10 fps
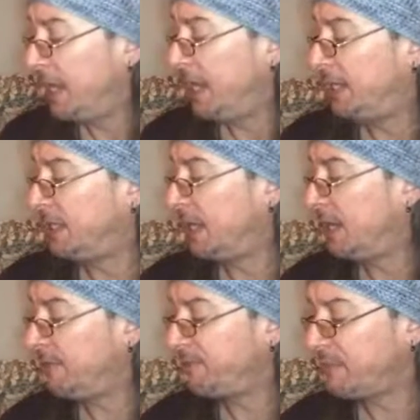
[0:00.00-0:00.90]
And
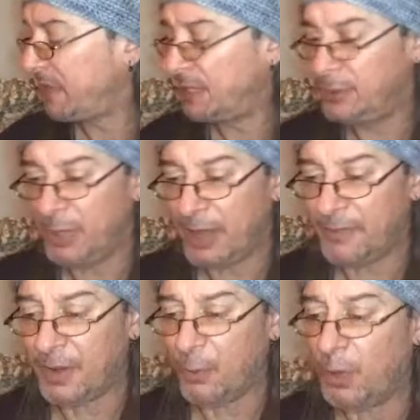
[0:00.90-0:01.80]
I do have
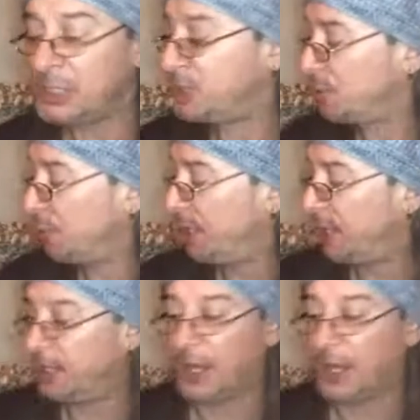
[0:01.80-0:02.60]
one story.